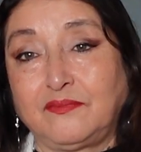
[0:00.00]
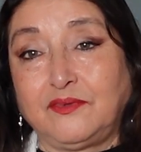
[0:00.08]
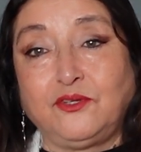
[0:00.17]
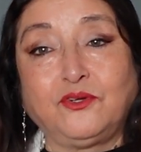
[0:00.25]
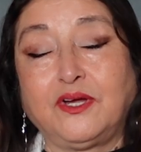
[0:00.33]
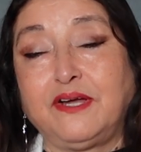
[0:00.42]

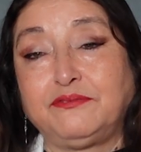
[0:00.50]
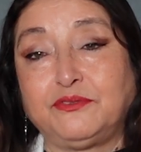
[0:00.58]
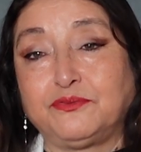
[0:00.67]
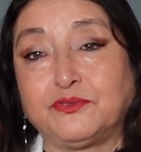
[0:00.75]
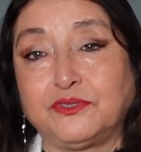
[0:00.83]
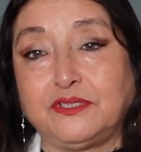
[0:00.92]
You don't have to
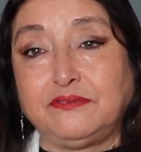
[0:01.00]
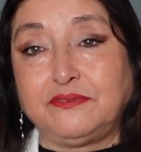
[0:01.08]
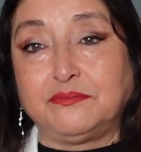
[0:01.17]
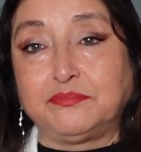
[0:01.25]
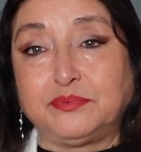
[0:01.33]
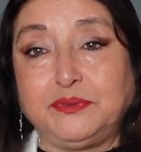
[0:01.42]
forgive
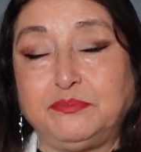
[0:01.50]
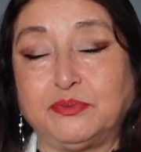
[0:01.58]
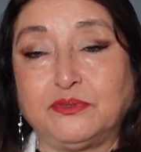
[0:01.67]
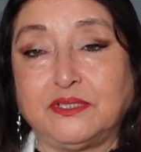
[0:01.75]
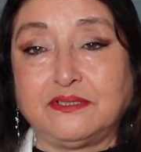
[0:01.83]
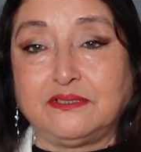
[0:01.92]
the
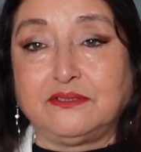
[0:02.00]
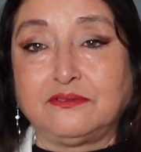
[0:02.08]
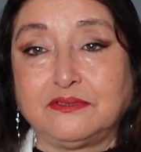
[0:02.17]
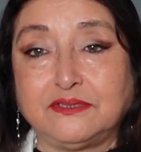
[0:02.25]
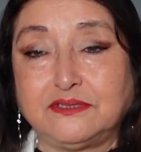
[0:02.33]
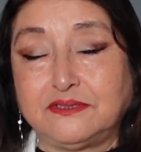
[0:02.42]
people that did all
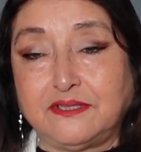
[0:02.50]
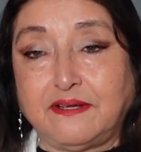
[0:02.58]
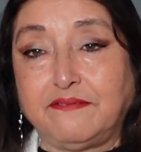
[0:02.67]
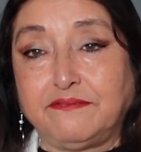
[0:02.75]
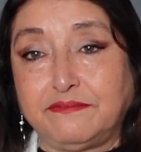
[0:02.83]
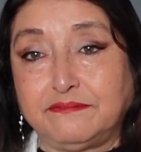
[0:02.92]
this stuff,